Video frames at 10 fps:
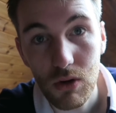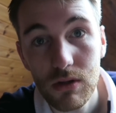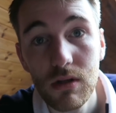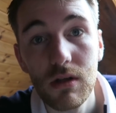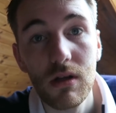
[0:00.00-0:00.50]

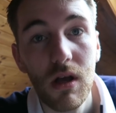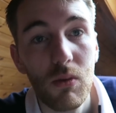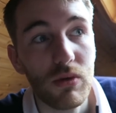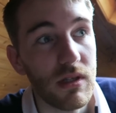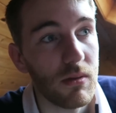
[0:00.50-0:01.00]
on.
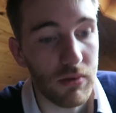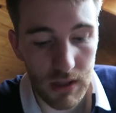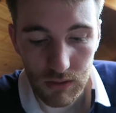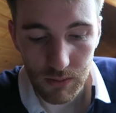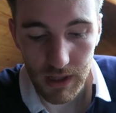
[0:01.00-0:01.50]
We've done a
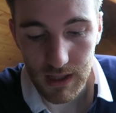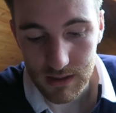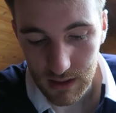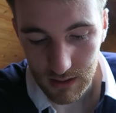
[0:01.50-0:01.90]
pretty good pace.